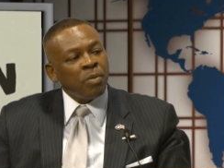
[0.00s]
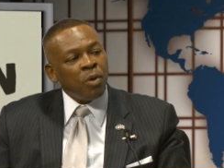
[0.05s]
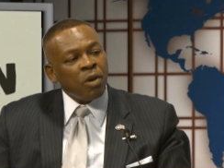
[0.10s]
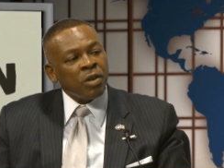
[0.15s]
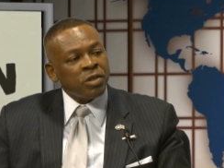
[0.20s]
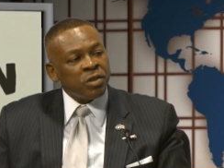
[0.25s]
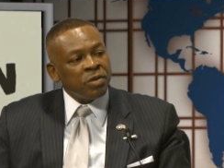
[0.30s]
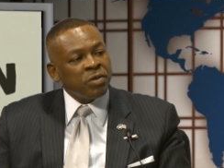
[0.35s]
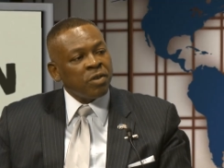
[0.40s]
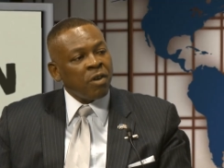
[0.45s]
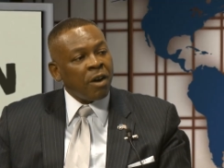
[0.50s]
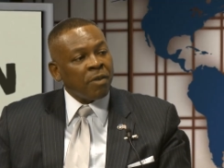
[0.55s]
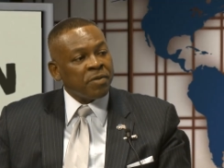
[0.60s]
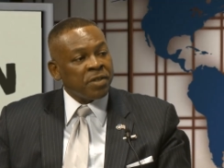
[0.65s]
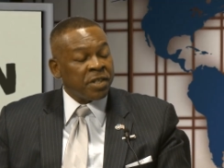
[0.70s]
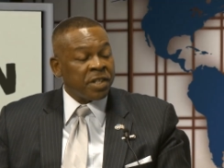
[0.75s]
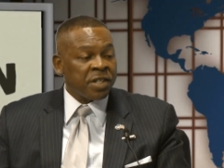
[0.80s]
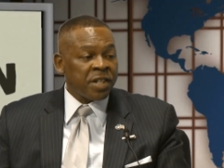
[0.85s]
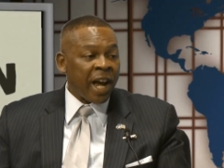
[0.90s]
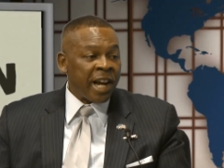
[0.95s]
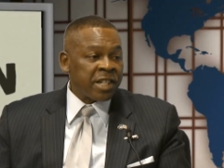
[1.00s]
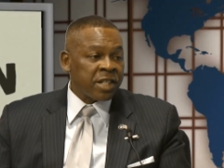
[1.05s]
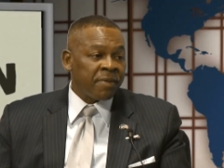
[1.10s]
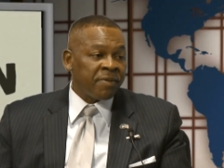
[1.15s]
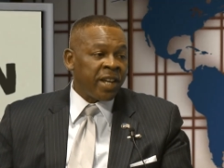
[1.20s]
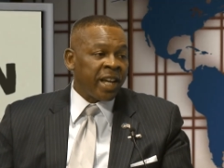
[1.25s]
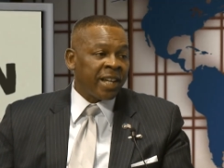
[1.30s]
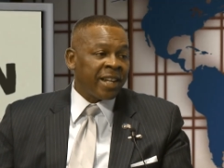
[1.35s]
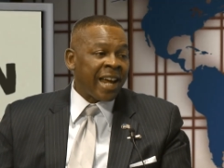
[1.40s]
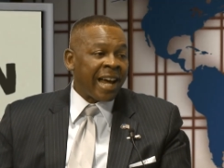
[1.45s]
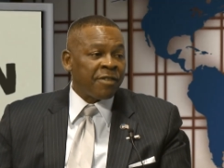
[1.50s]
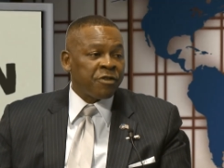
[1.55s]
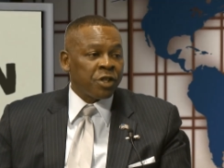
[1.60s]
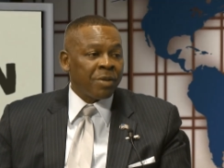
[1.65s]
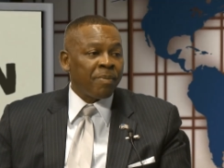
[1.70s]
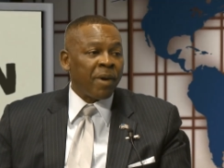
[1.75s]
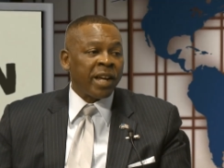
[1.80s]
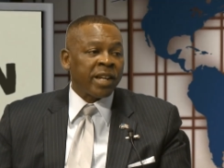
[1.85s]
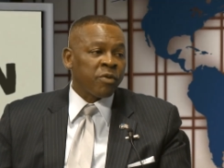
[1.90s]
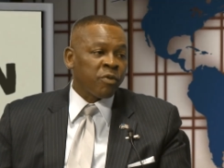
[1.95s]
Marshal's office. It's nice if they can have
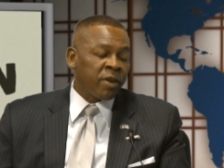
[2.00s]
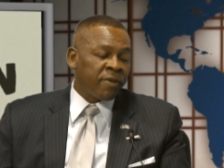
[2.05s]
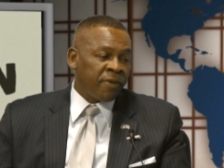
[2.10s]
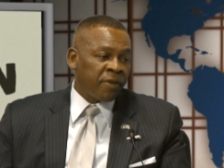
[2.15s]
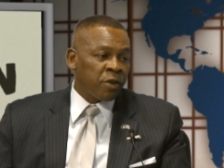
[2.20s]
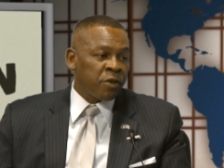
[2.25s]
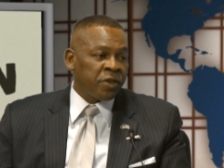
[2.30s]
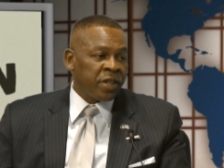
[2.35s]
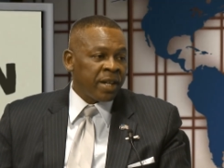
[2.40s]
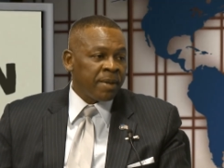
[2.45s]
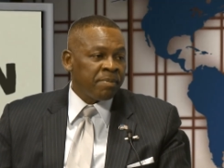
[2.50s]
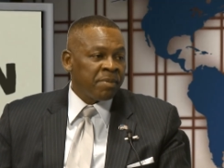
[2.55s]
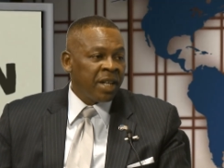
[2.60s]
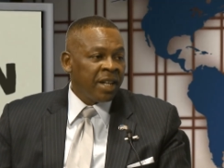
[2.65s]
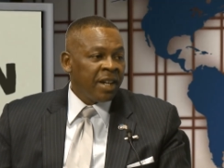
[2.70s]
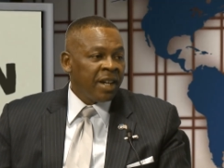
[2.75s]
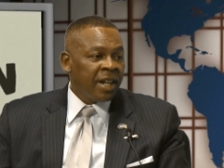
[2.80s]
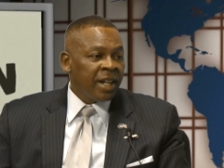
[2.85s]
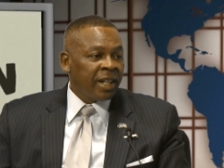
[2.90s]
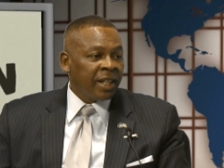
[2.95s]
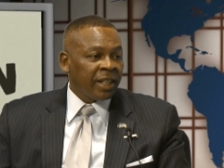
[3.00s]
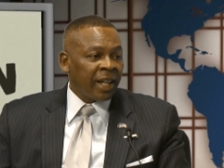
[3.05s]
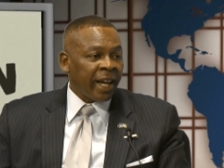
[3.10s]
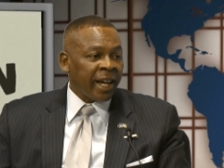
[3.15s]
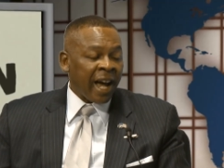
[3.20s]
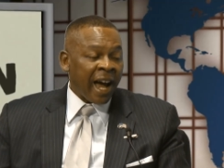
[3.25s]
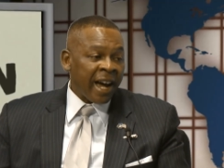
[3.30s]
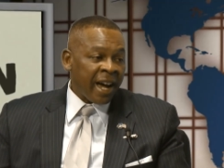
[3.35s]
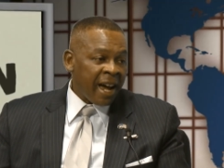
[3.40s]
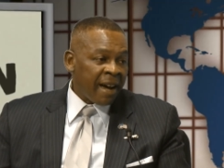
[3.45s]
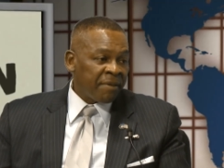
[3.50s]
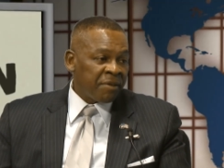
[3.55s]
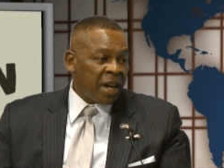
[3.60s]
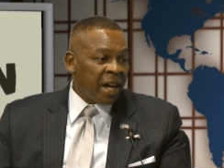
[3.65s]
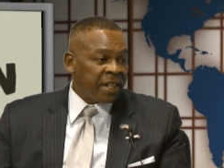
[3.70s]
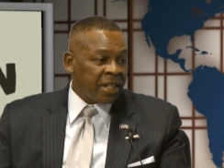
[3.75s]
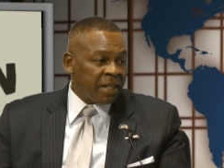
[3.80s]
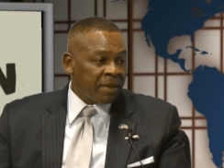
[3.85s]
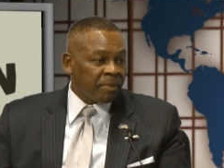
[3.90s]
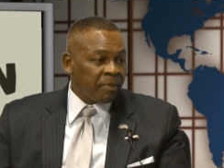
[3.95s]
somebody refer them, like I have
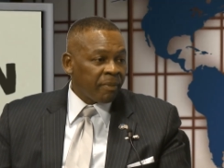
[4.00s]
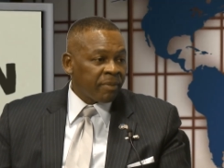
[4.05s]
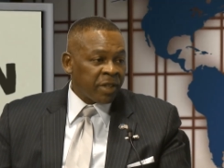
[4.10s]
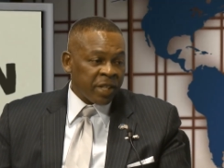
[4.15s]
done it.